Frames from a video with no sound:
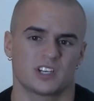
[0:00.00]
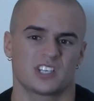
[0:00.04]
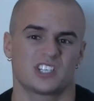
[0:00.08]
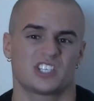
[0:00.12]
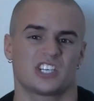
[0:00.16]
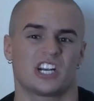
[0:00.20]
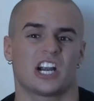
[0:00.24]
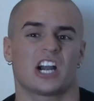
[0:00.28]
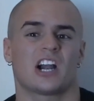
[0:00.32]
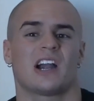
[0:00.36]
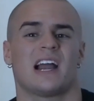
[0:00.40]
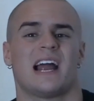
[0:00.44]

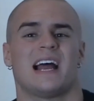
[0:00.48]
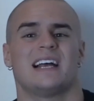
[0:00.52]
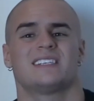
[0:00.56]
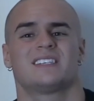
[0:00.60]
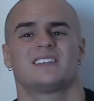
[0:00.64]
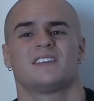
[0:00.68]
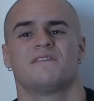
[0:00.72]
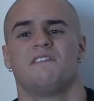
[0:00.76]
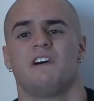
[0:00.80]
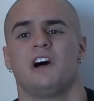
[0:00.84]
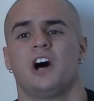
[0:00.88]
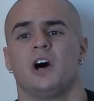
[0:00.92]
Tuchscherer
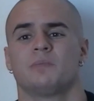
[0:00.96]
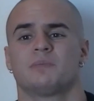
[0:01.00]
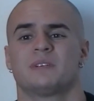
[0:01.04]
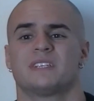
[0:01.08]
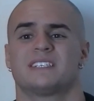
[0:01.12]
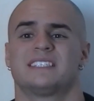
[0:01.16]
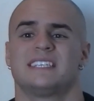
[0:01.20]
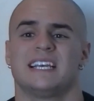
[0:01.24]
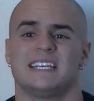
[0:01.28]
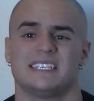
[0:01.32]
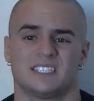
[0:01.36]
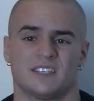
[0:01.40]
has developed
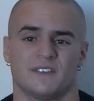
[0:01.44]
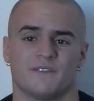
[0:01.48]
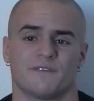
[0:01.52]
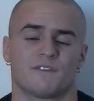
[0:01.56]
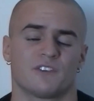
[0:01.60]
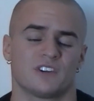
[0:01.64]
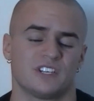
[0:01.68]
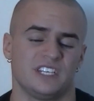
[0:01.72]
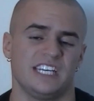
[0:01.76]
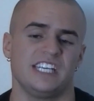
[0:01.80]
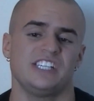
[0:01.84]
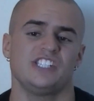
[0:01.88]
a
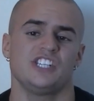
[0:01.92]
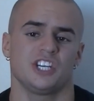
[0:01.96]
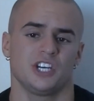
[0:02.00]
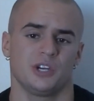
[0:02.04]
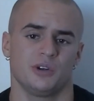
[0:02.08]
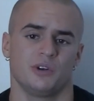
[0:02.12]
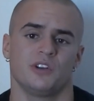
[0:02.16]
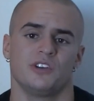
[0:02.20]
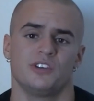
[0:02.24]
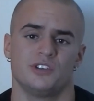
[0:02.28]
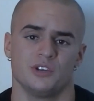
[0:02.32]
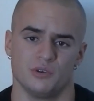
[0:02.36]
system for
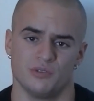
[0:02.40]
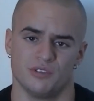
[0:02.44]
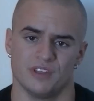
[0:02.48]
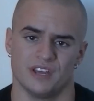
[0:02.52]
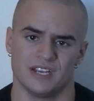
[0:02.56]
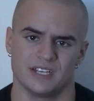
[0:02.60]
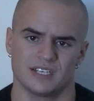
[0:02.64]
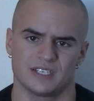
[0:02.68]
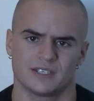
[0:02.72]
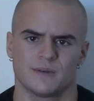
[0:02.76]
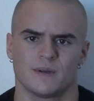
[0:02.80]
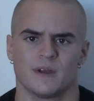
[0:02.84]
teaching you to do
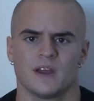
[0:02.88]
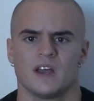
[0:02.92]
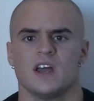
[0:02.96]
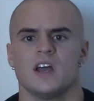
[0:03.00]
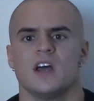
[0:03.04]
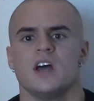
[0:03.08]
this.